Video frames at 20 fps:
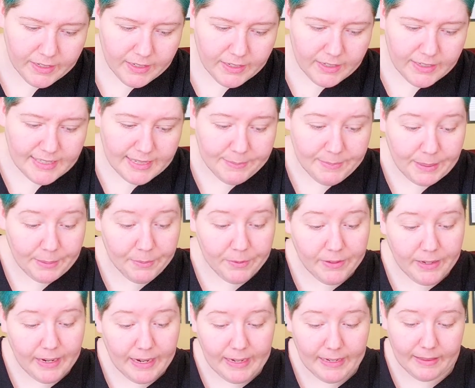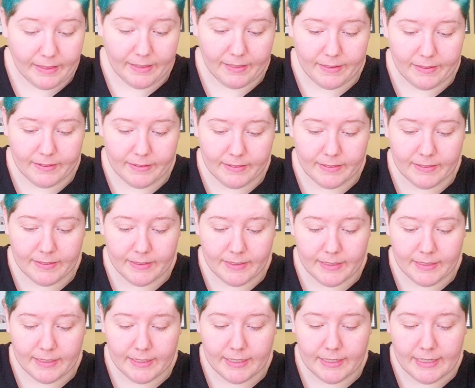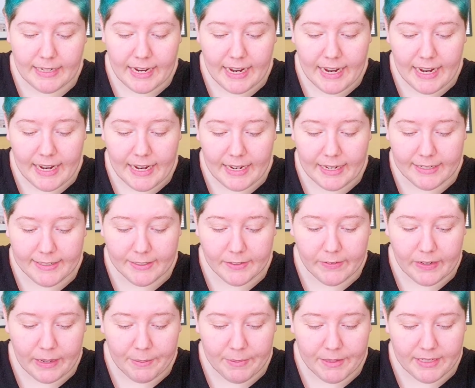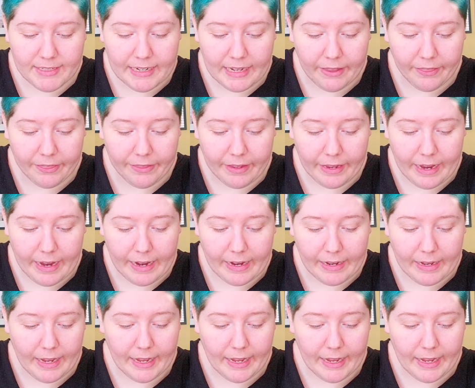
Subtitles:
September 9th. Today, it's Grandma's death day,